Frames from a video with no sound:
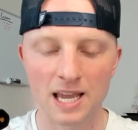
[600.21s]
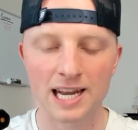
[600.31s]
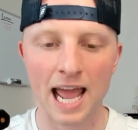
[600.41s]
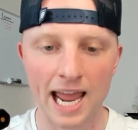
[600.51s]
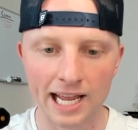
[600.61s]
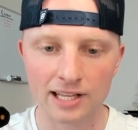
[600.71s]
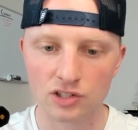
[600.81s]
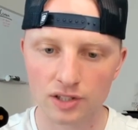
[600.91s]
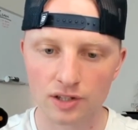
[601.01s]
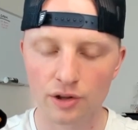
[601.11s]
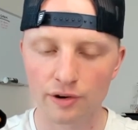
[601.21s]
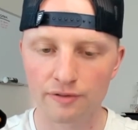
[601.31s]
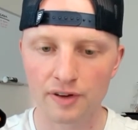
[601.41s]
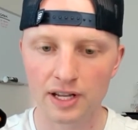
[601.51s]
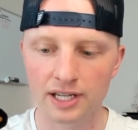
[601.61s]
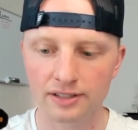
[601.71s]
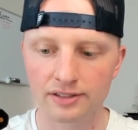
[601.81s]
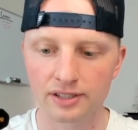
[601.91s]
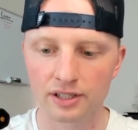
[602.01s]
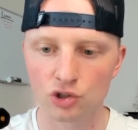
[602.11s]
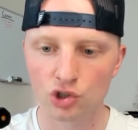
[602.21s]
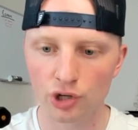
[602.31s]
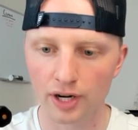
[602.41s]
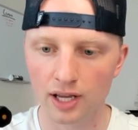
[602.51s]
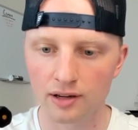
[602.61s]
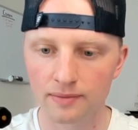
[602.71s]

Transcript: enhance their fitness journey.